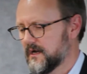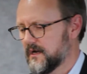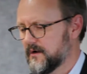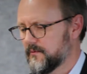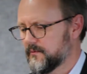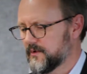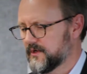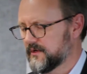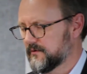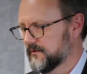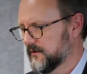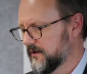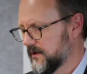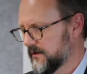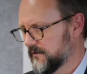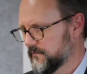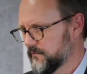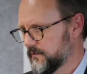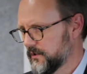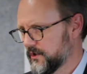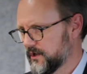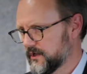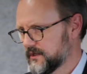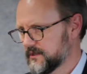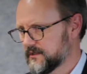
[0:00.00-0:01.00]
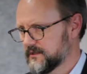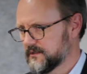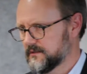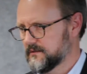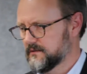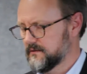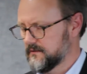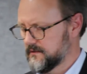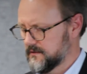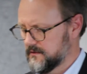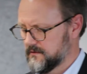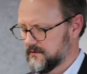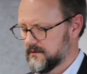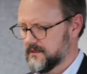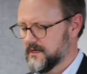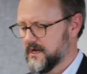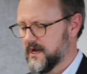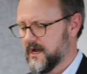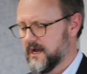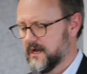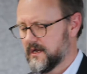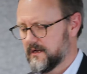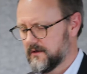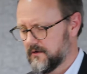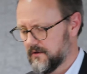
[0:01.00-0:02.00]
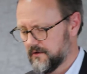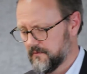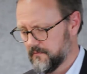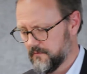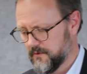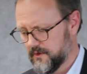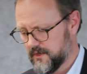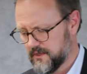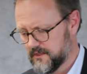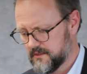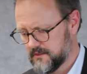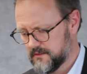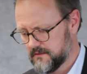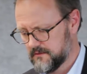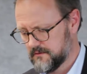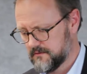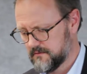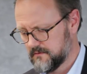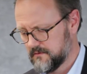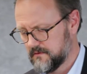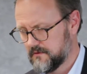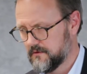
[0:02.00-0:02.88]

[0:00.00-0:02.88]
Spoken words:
we do a lot of work in the UK, a lot of work in